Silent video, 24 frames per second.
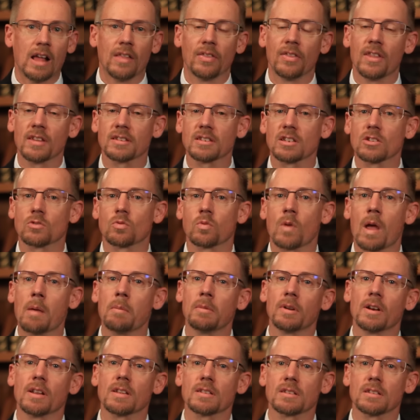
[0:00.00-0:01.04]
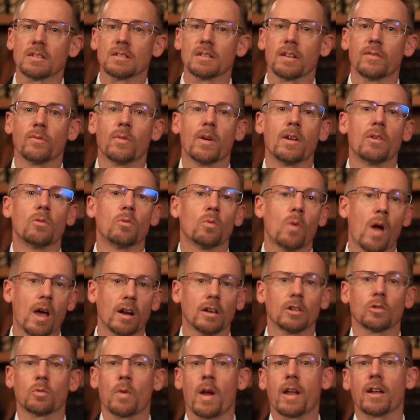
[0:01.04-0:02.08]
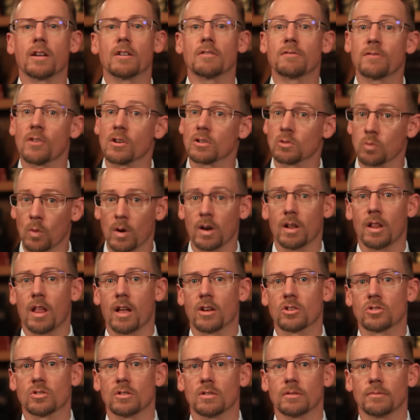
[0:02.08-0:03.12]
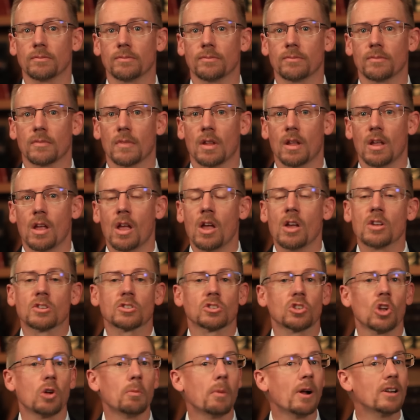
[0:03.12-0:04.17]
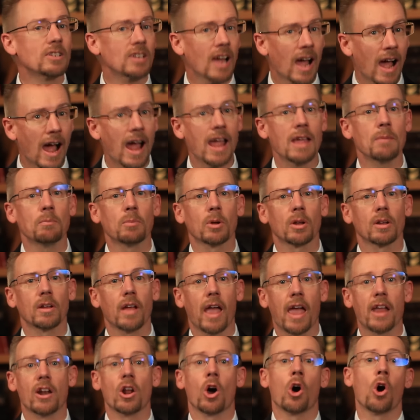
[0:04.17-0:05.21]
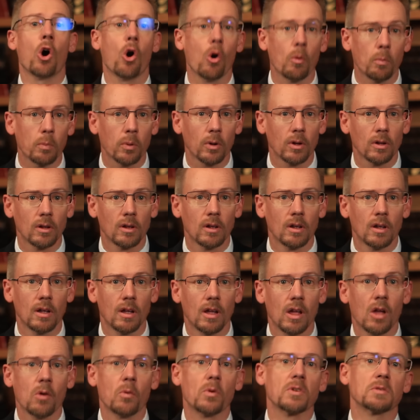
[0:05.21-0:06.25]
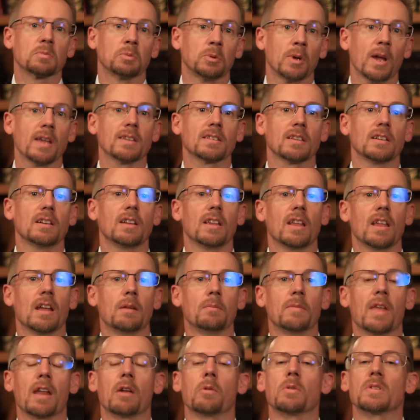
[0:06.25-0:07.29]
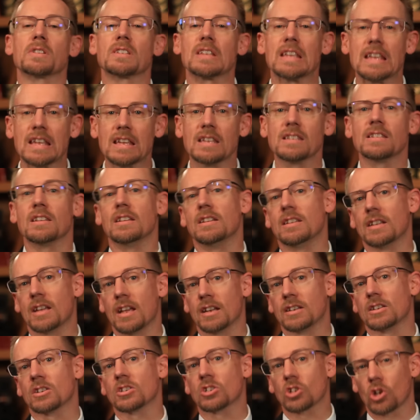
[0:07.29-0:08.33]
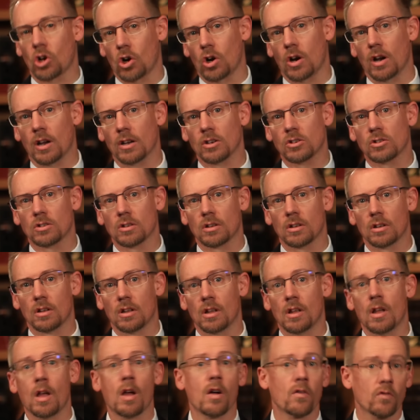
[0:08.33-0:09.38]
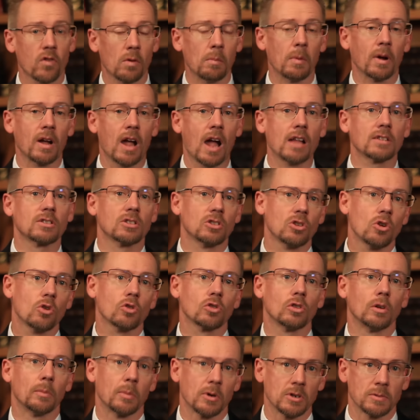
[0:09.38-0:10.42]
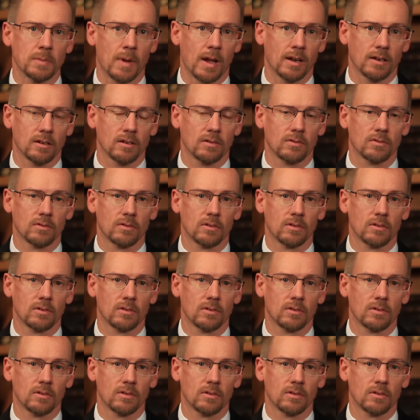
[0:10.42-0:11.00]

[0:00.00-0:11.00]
This is reminiscent of when Ronald Reagan first won election. So much hype and hope was placed into him that it was easy to get discouraged from a constitutional perspective.